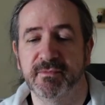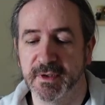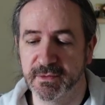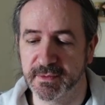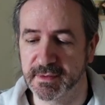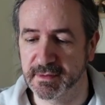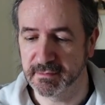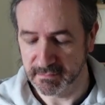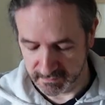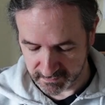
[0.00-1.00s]
which was,
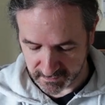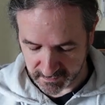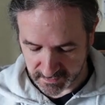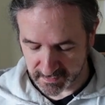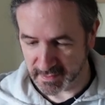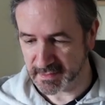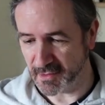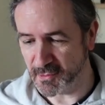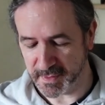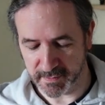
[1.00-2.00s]
it's
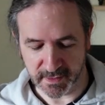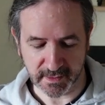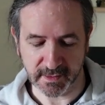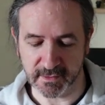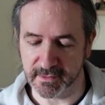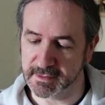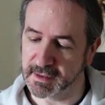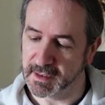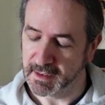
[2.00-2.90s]
open but not used.